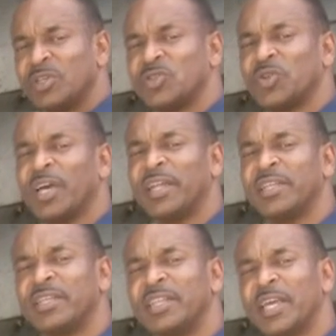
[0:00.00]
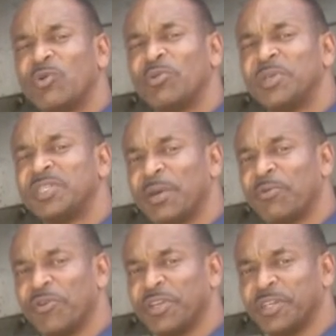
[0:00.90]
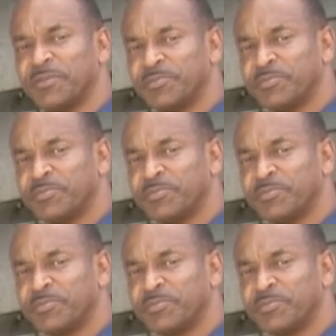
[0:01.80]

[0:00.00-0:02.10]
so that the liquid will be separated.